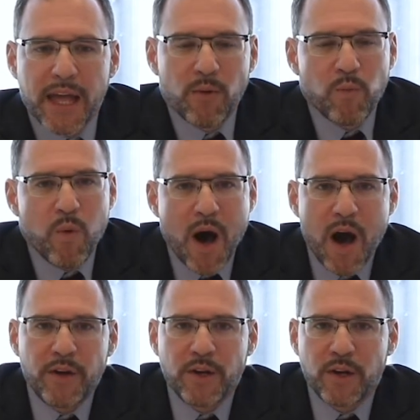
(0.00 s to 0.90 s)

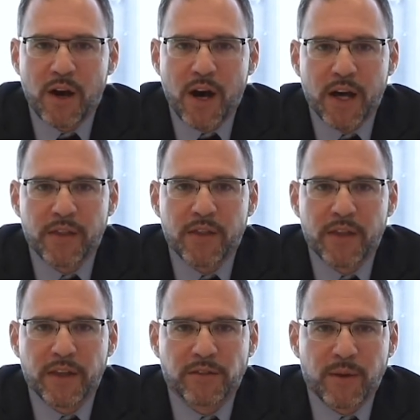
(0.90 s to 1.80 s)
While you're on
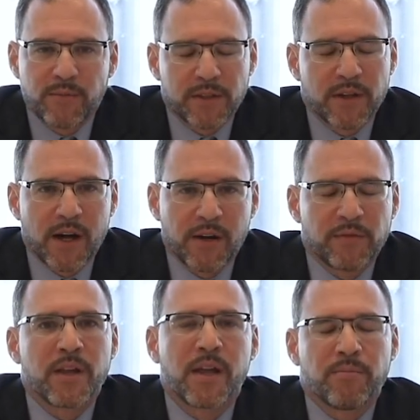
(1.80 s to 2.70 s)
the subject of
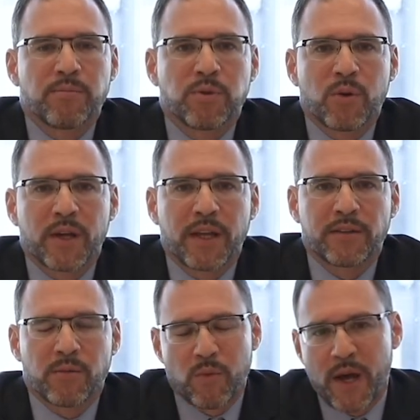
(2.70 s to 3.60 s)
employees
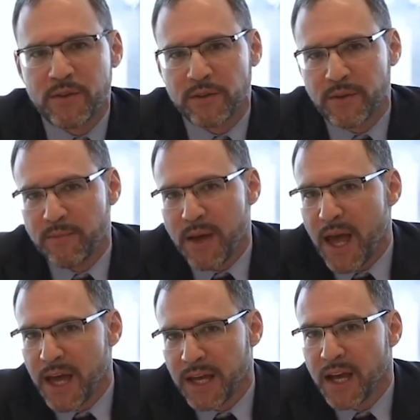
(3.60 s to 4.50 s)
and wages and
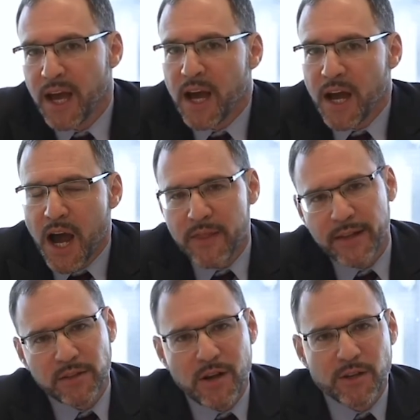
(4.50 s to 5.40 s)
pay, I'd
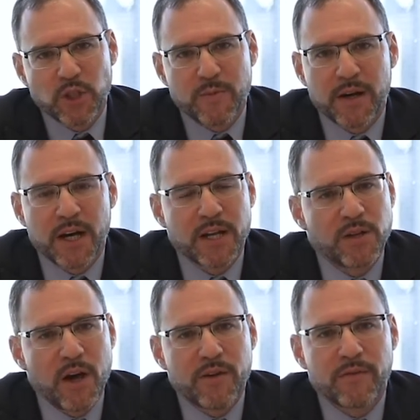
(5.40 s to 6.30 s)
like to talk to you about
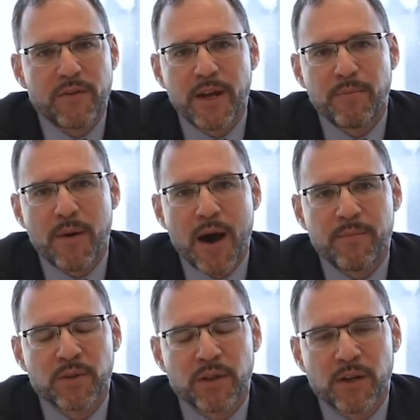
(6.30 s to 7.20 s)
another very
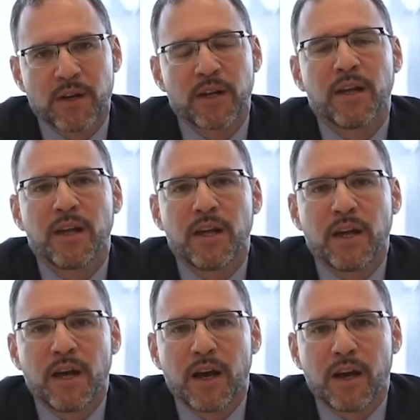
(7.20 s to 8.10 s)
popular
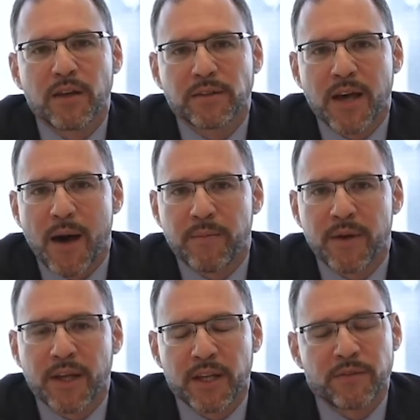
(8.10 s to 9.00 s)

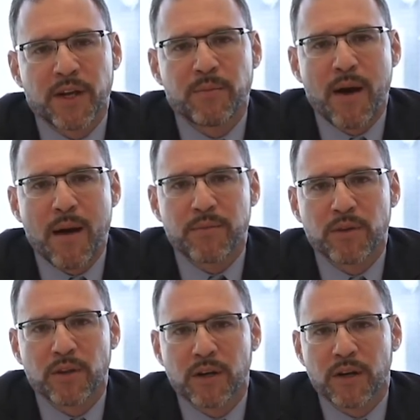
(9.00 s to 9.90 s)
topic and a very
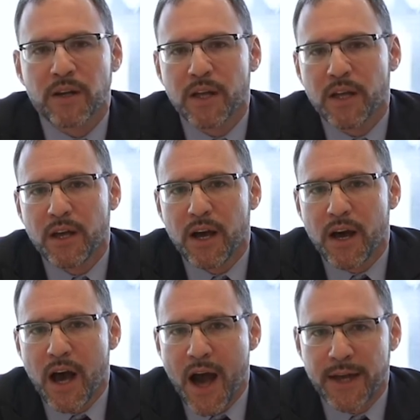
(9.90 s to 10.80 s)
popular
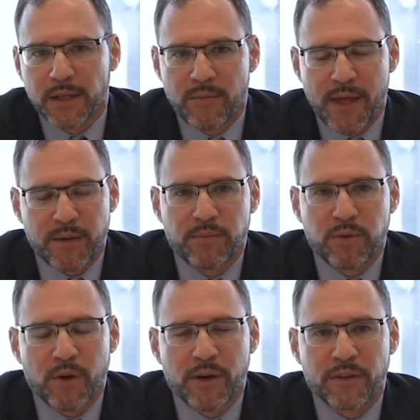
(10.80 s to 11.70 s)
item that
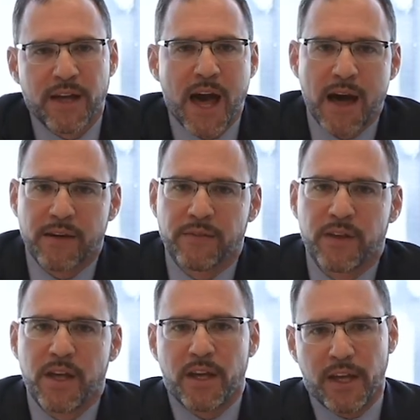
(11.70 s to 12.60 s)
employers have
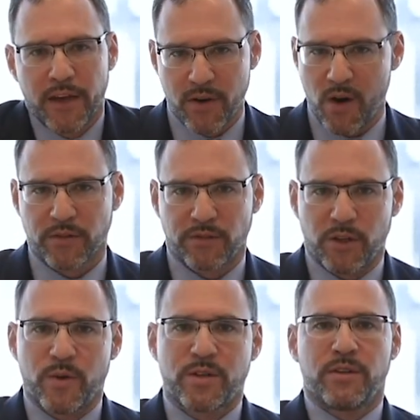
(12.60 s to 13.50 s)
in their
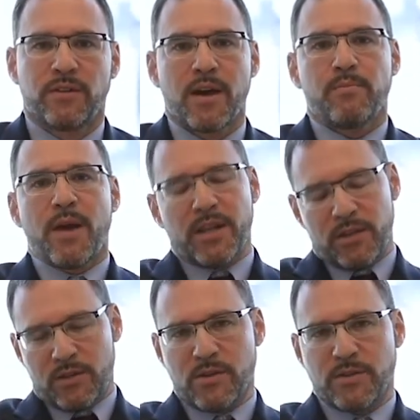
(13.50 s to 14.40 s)
arsenal, which is the unpaid
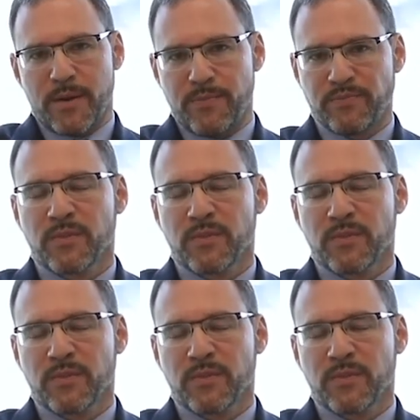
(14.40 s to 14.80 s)
internship.